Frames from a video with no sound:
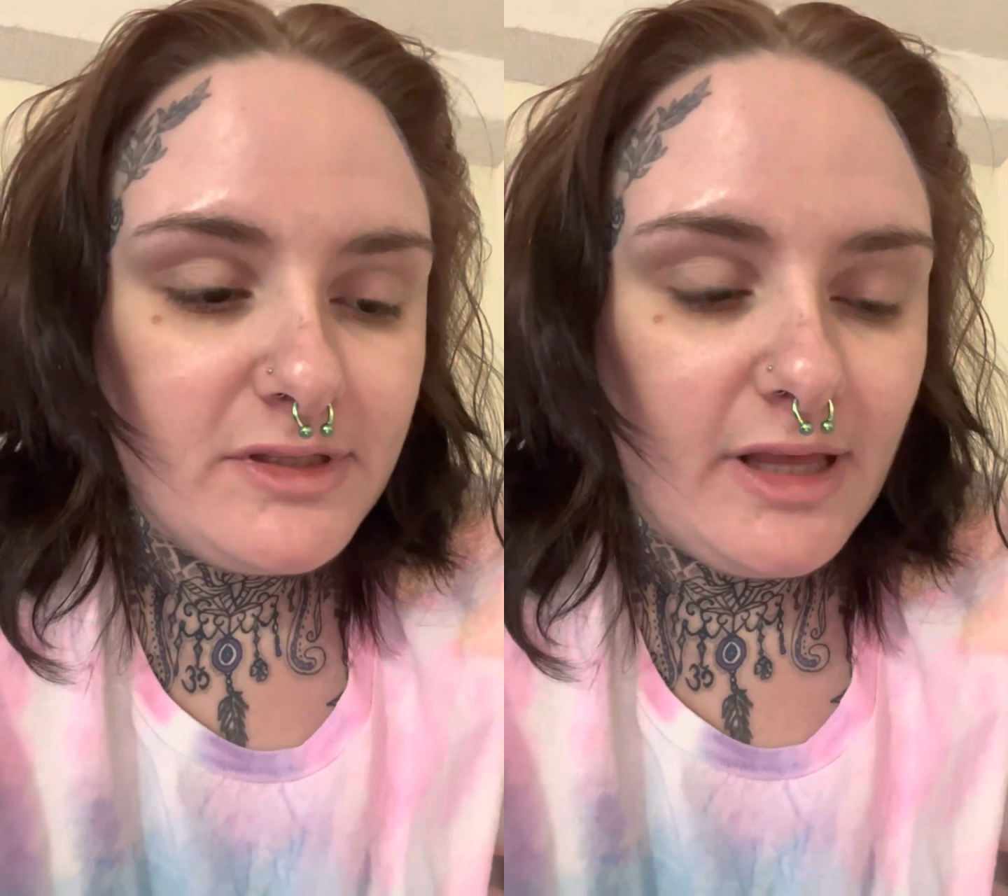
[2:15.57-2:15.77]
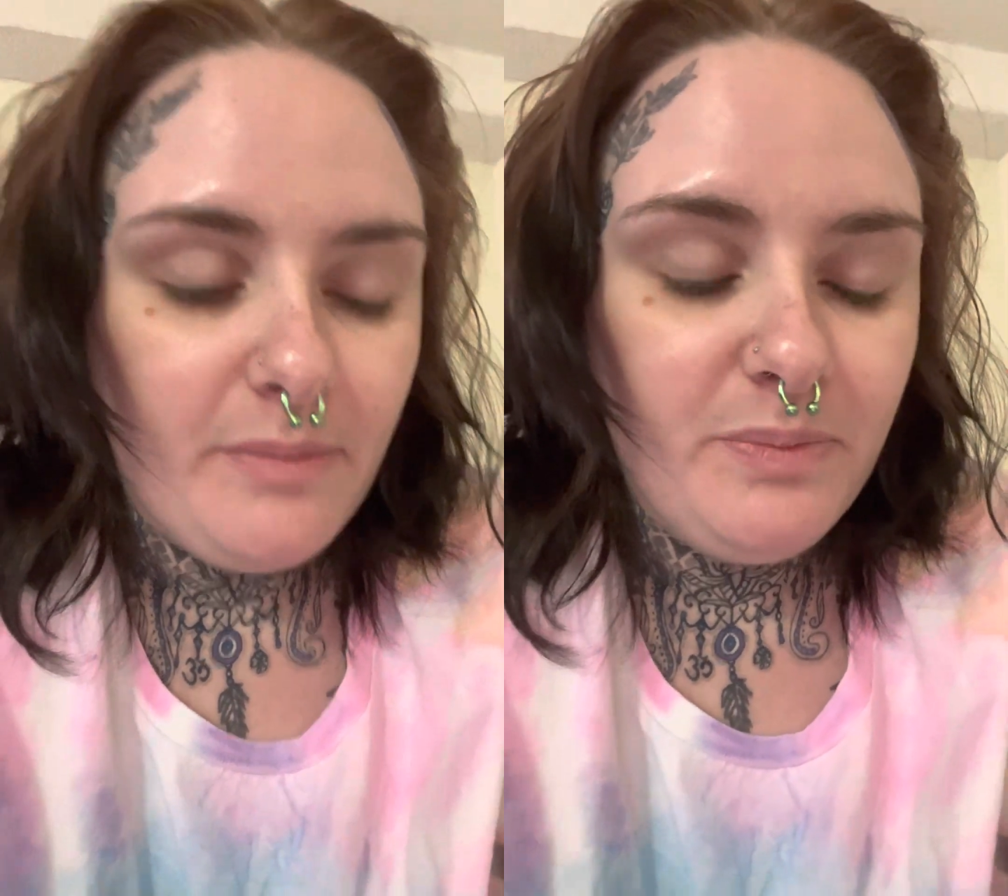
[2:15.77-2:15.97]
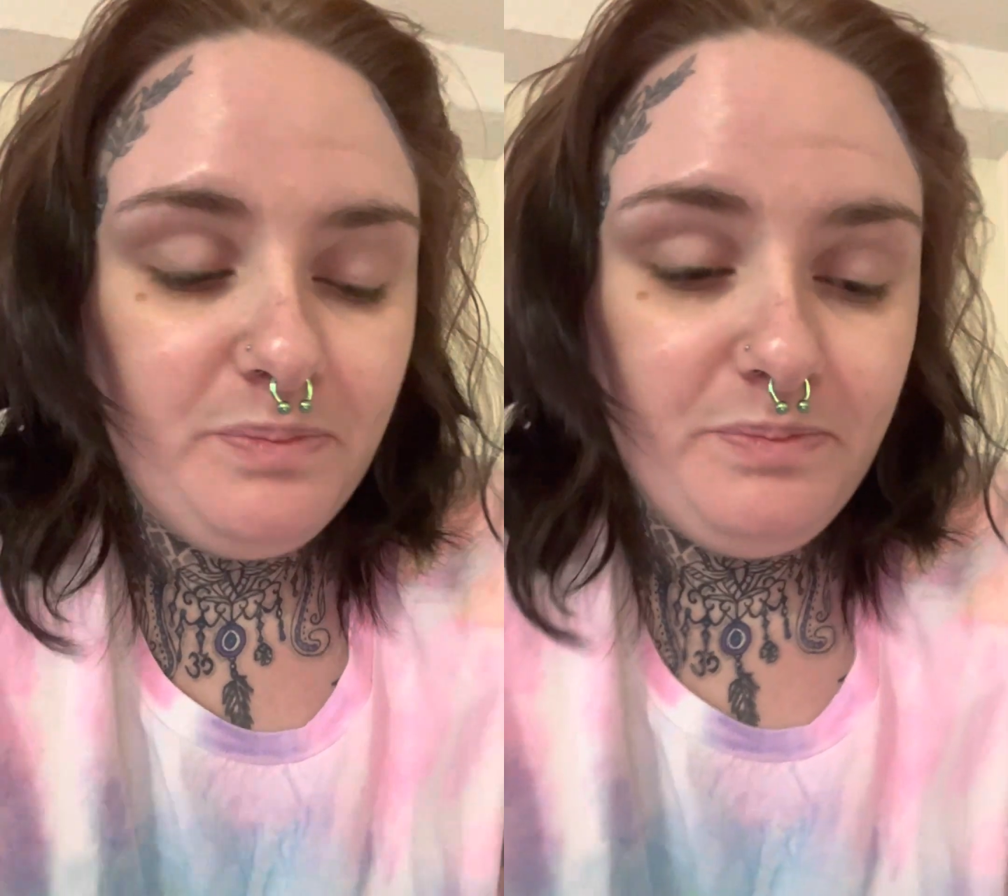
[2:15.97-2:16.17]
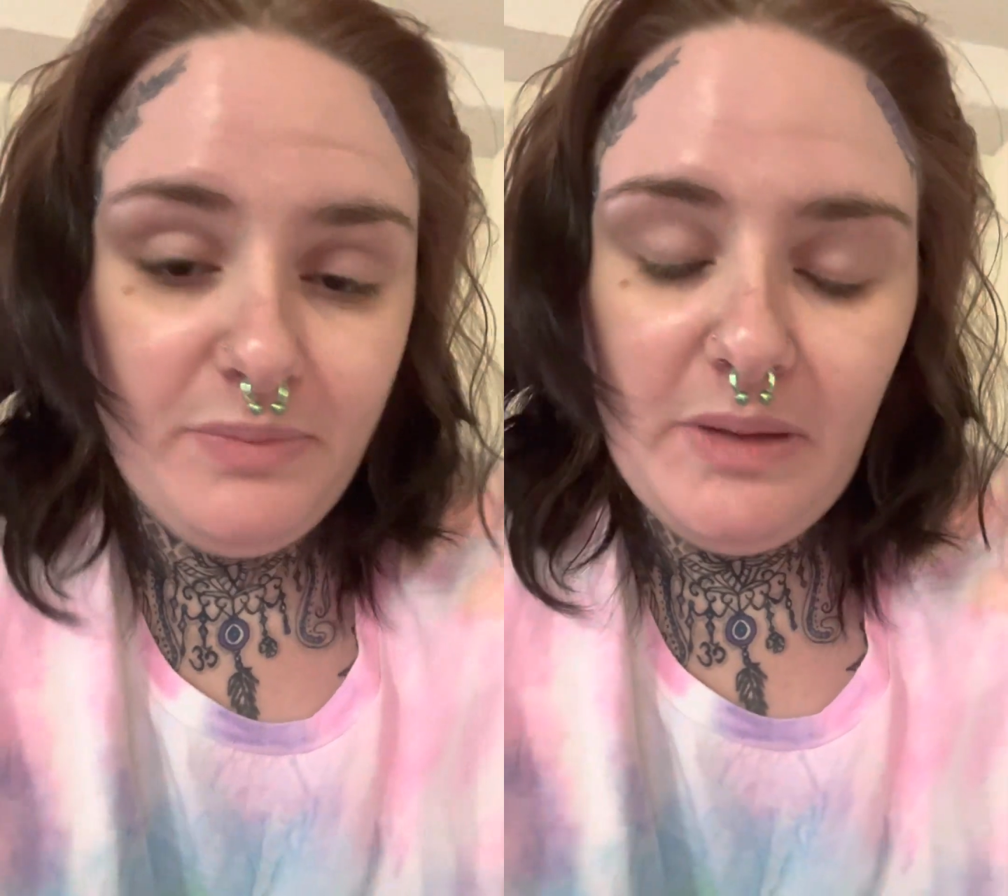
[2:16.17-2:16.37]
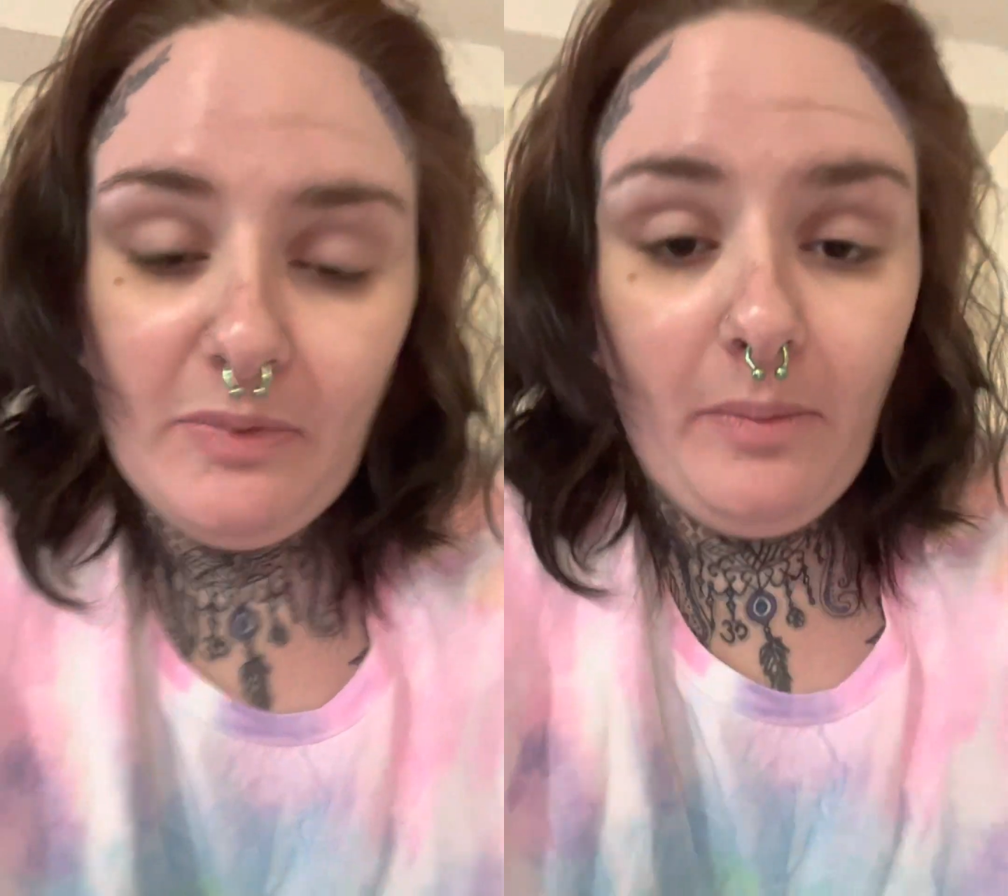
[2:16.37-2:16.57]
that
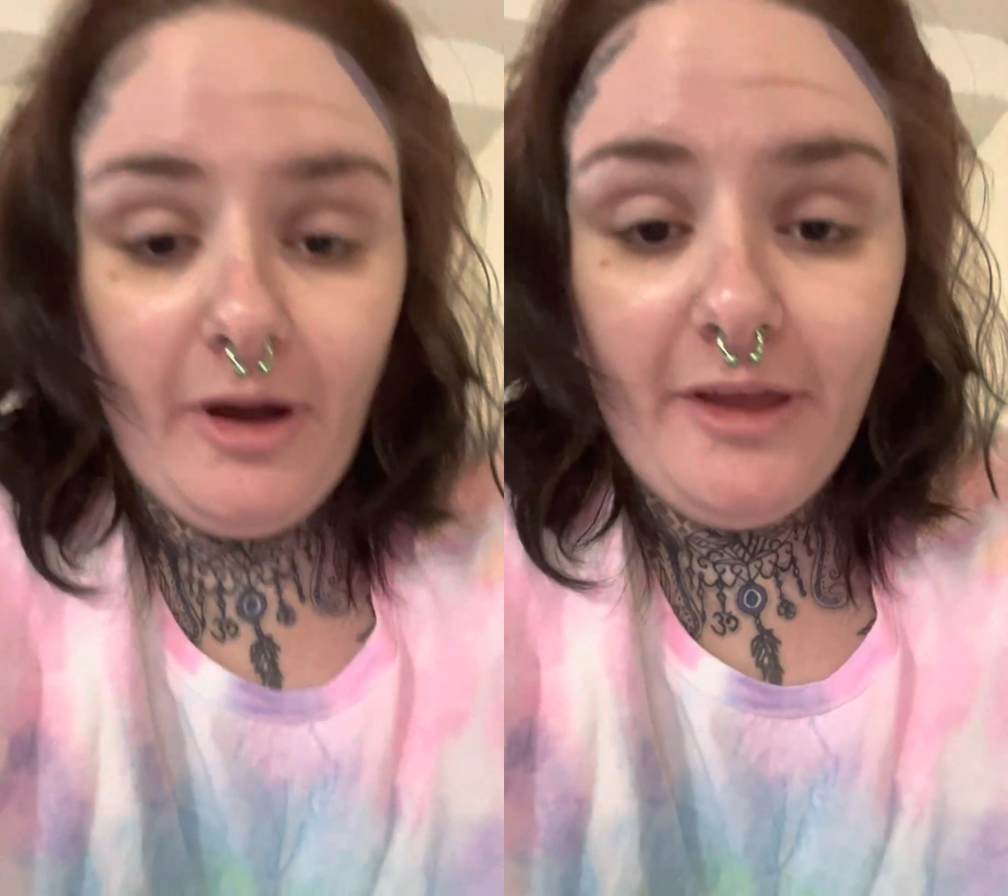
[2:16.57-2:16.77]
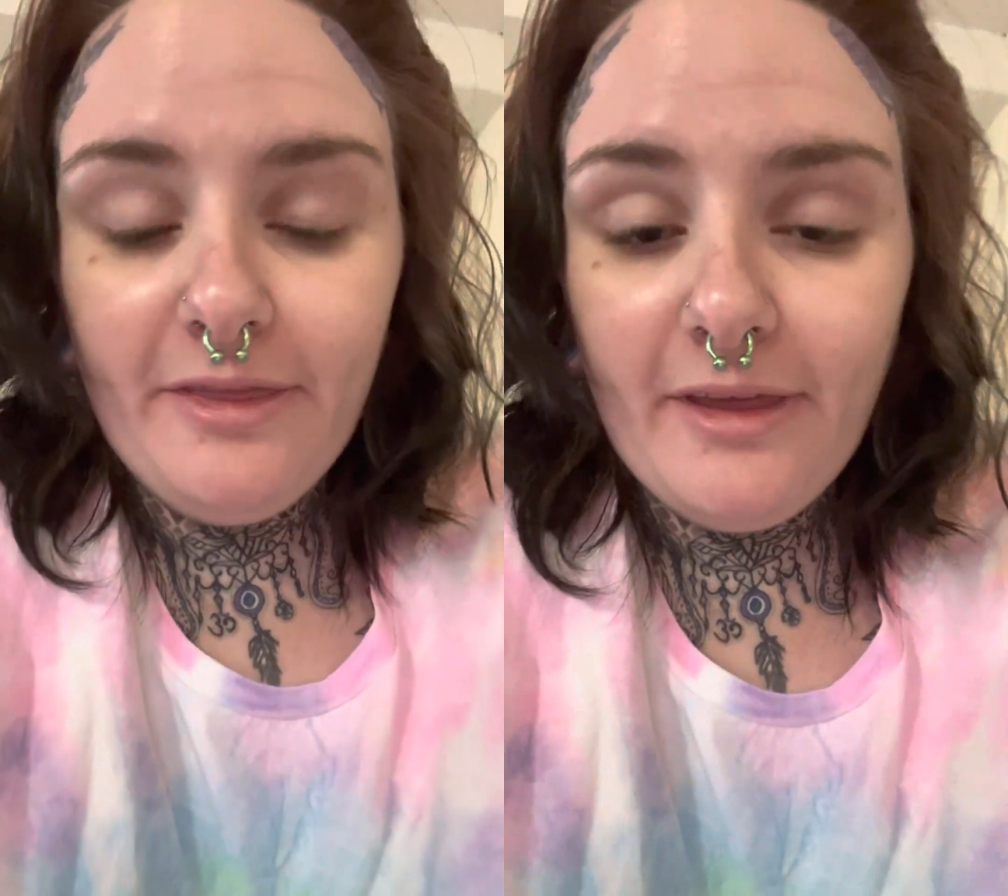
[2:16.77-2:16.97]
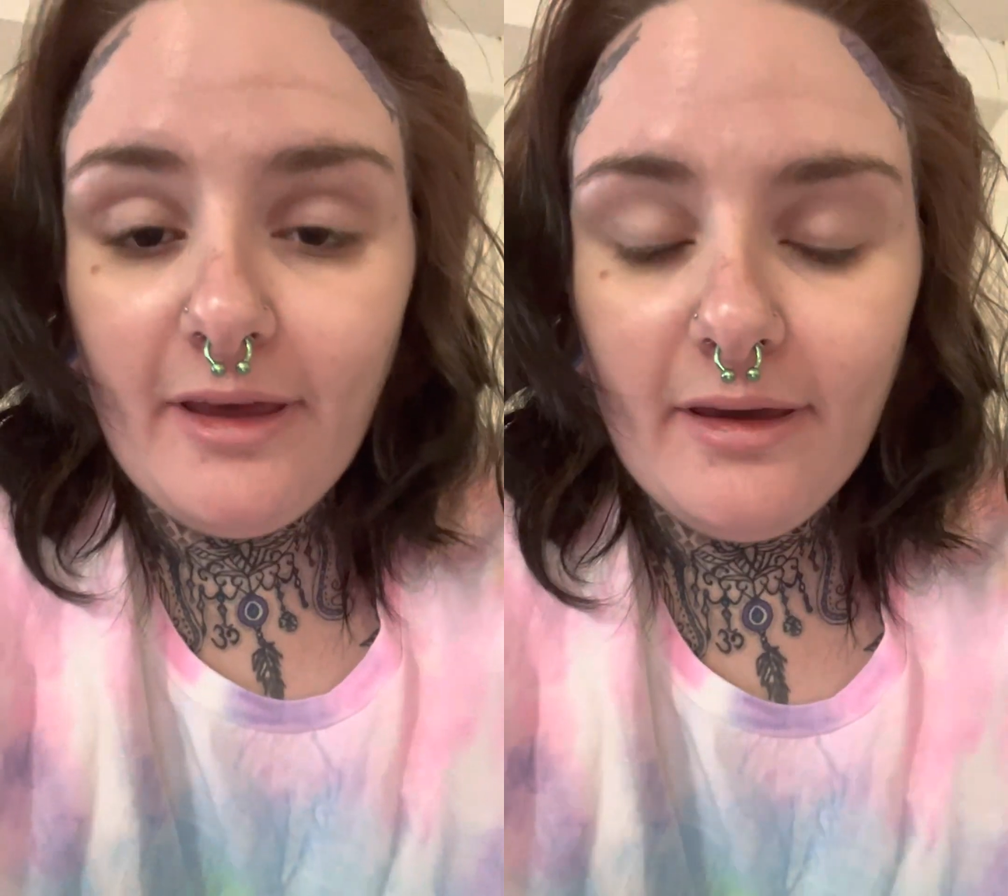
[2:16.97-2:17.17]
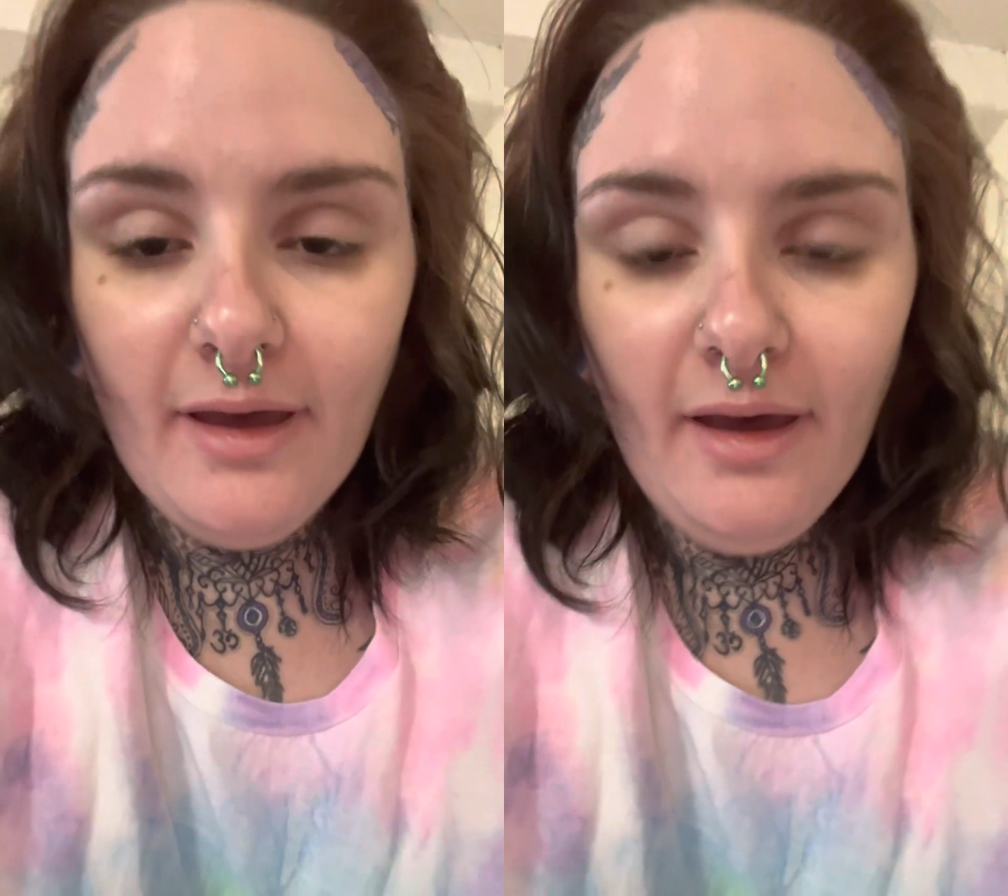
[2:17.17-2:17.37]
people might think,